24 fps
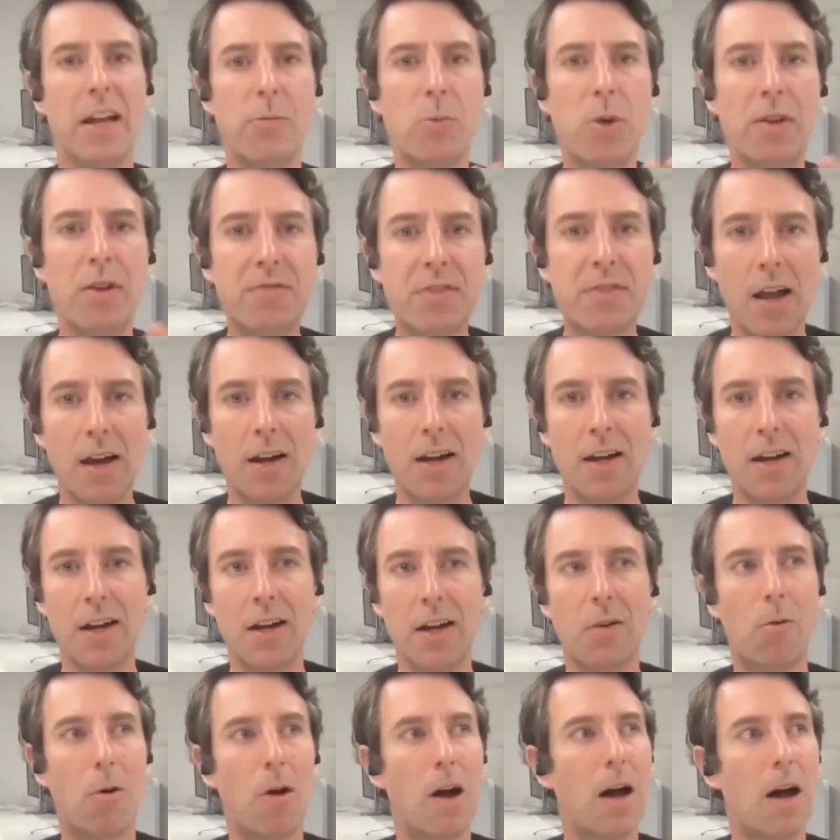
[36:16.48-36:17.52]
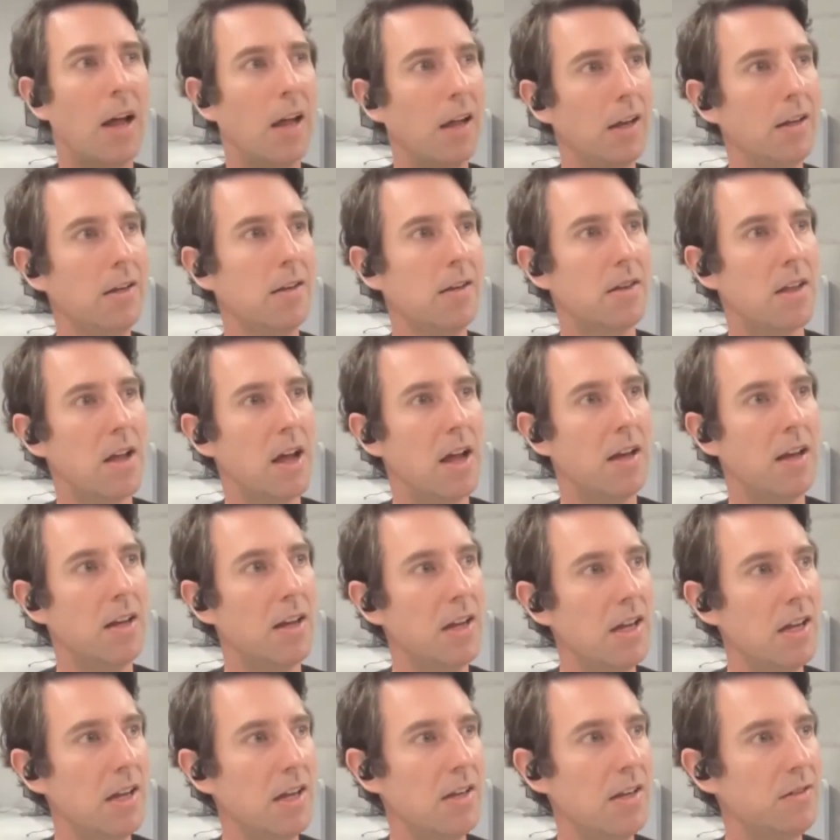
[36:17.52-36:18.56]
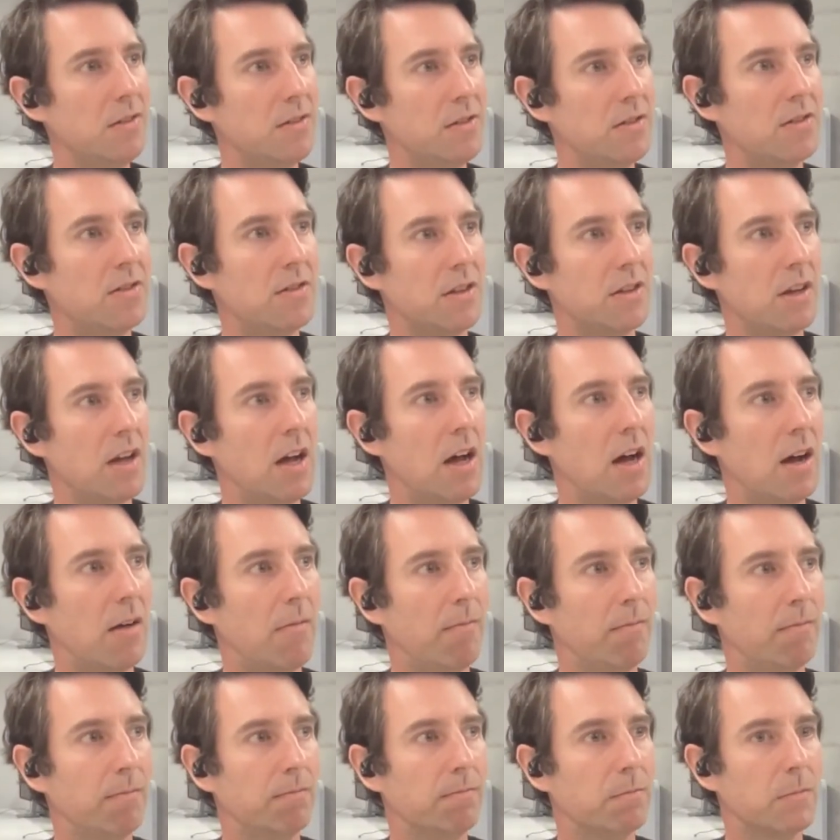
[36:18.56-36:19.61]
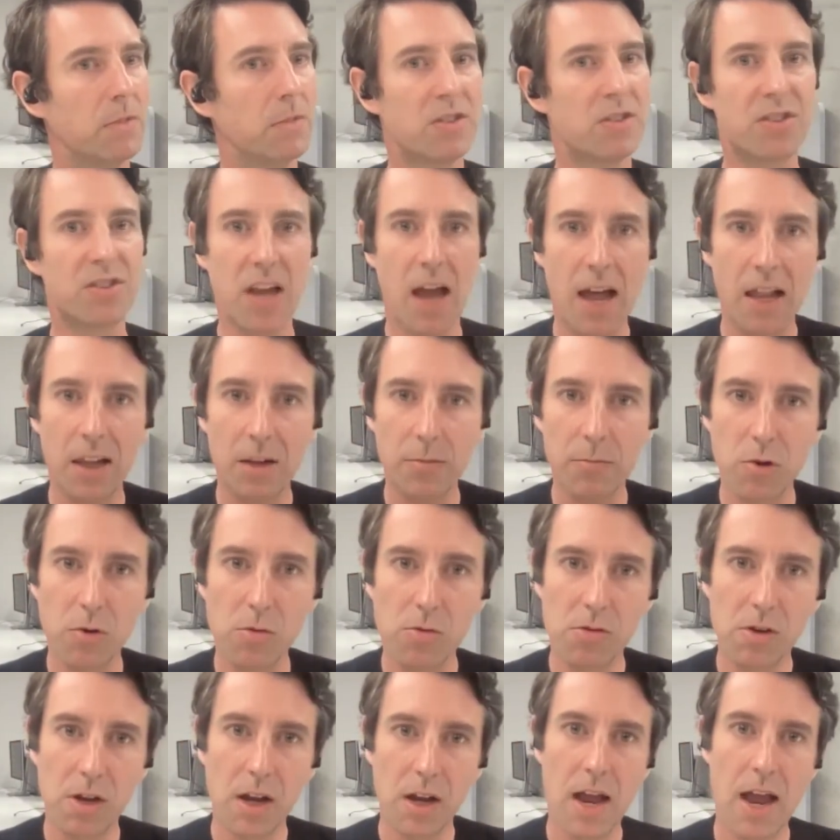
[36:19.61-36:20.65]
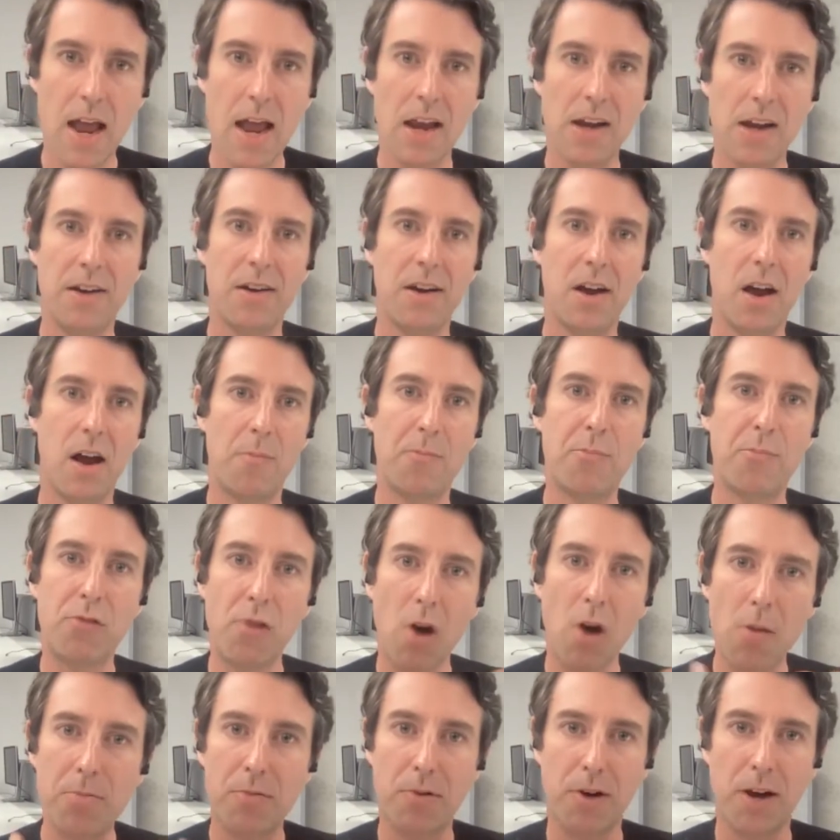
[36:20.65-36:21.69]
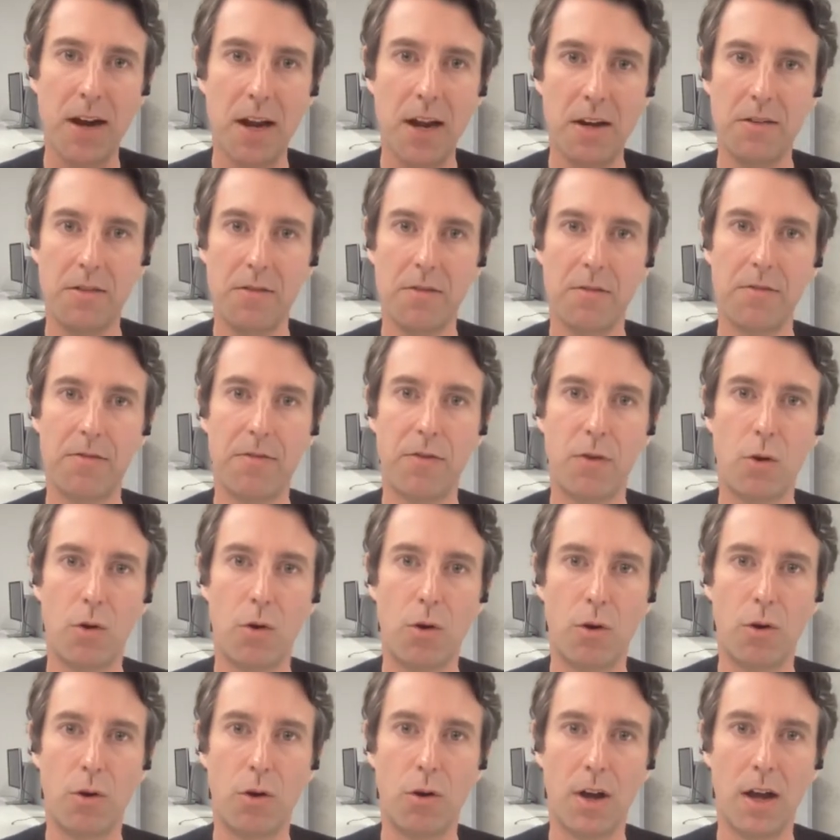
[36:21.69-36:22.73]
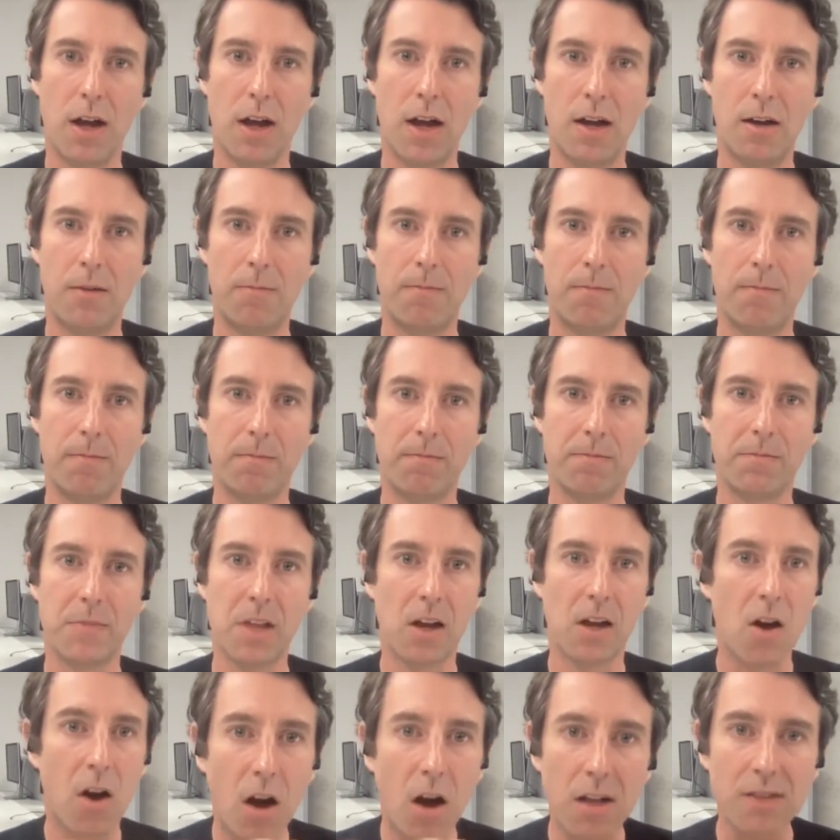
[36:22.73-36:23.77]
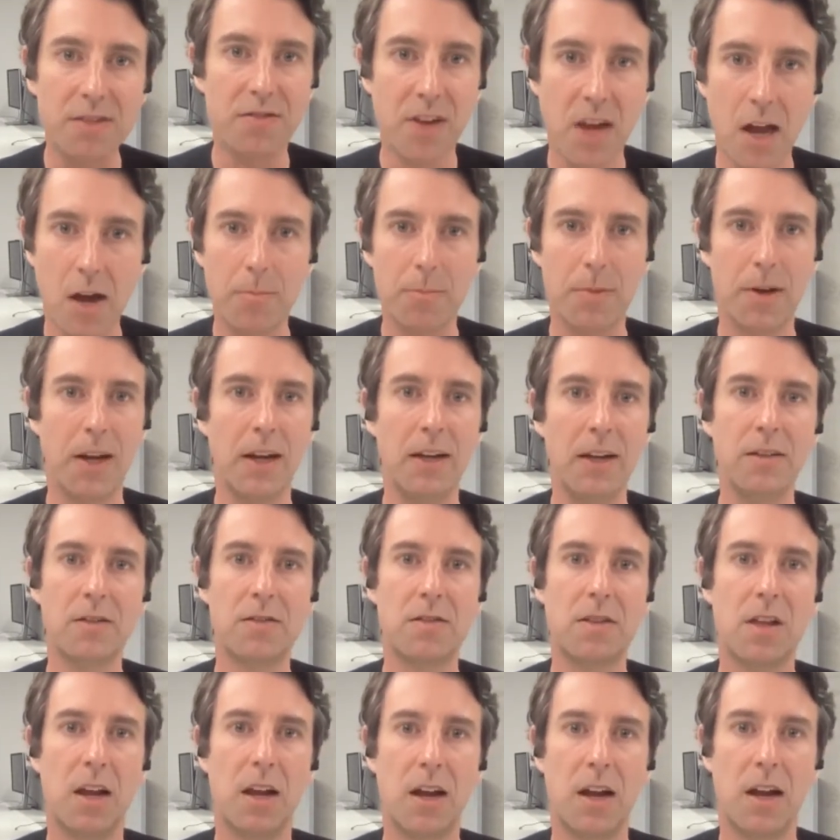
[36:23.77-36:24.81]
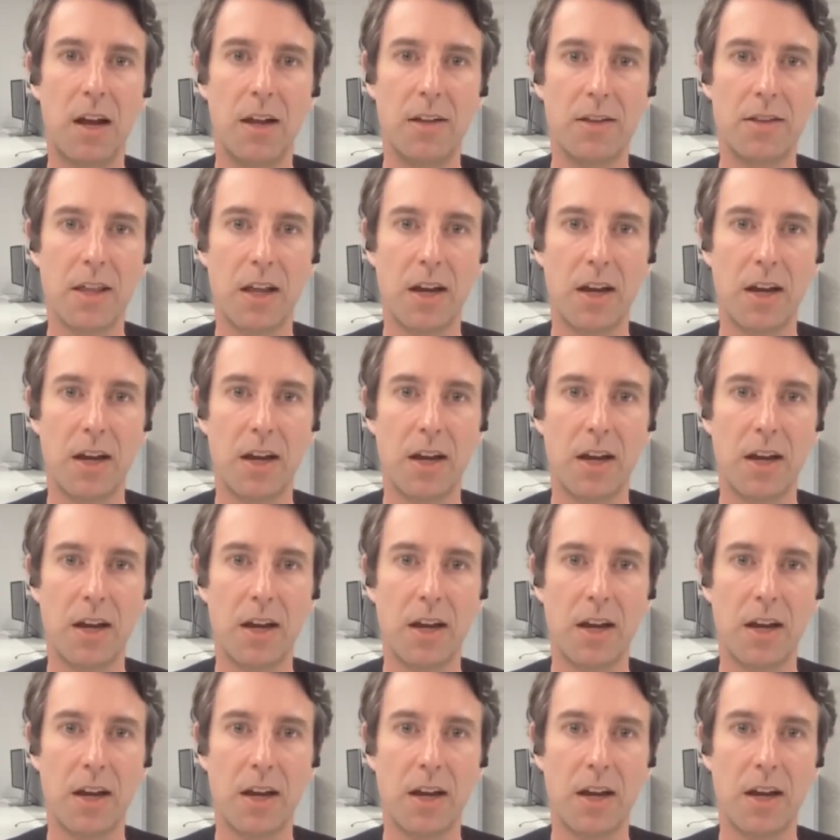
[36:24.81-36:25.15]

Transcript: we've done it in a way that is scalable and appropriate for the kinds of companies that are